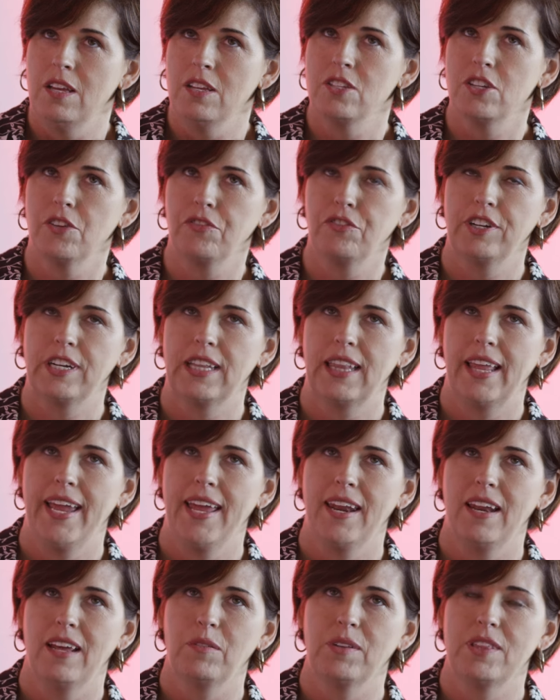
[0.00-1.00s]
So for
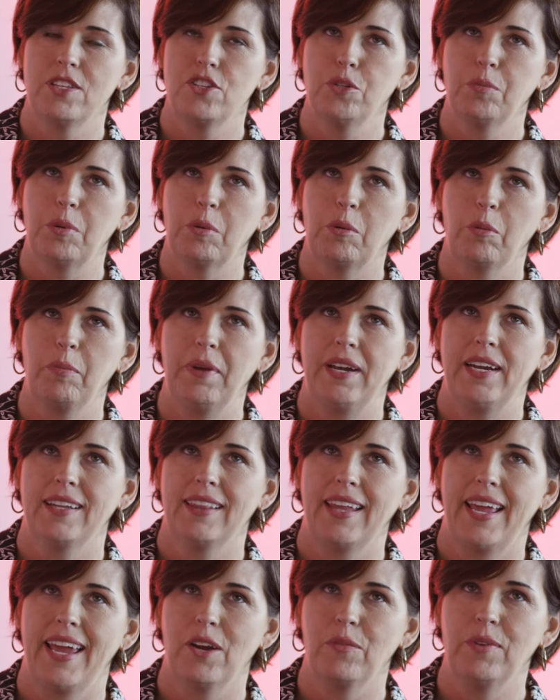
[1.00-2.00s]
Atlanta, with the Super Bowl being
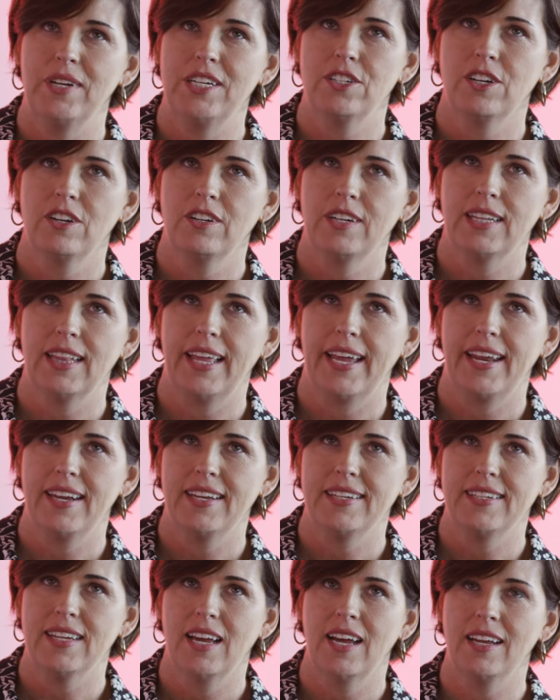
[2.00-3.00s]
Atlanta, we turned Atlanta
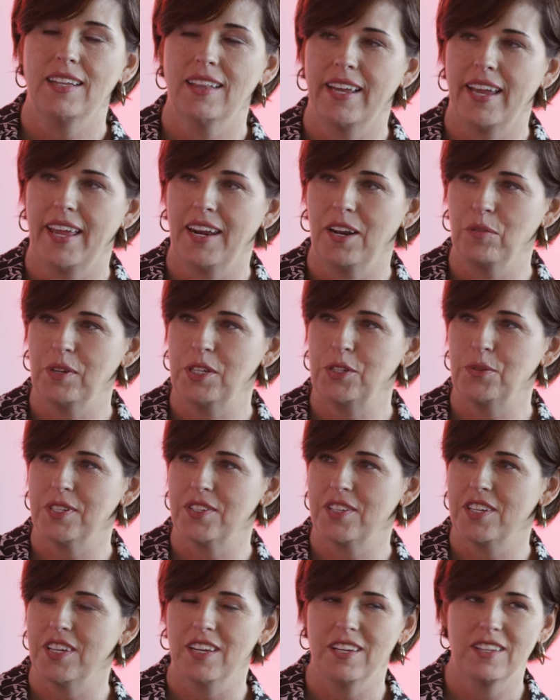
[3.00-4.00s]
into Hutlanta, which
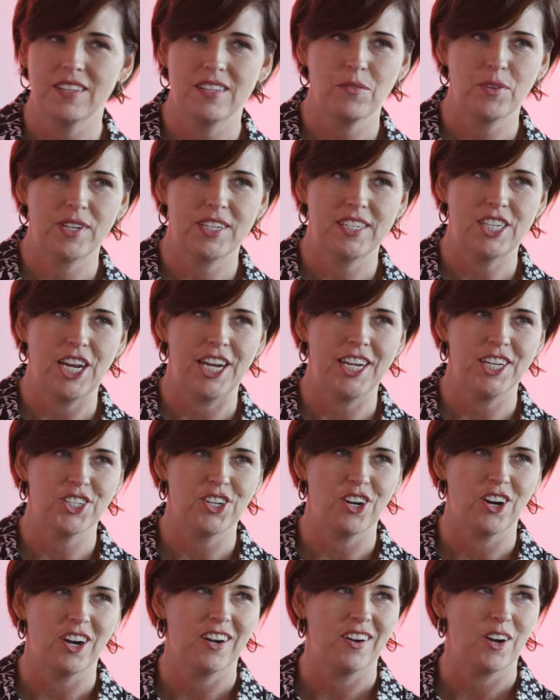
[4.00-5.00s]
was good. Then we changed
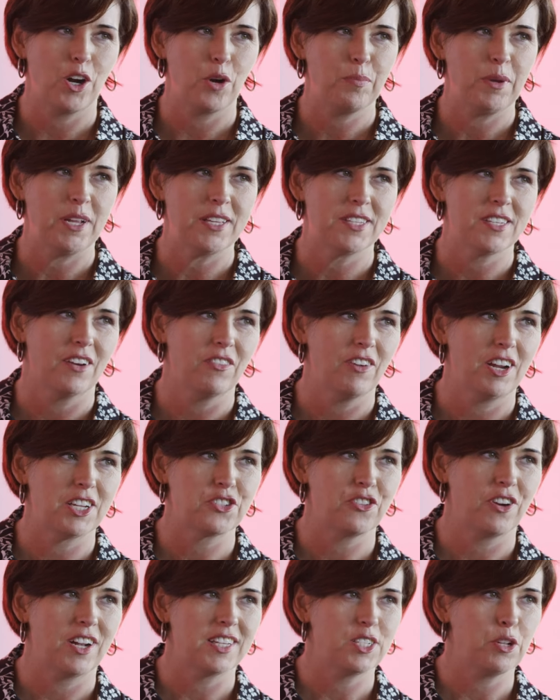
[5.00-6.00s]
our, our Pizza
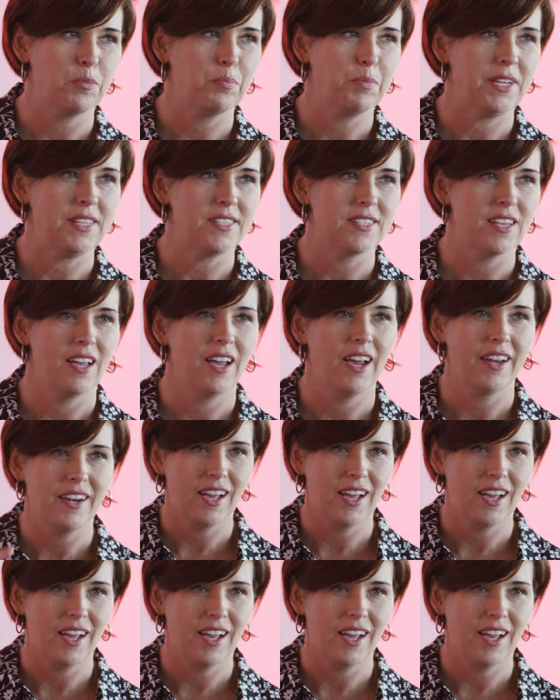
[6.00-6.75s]
restaurants to Pizza Hut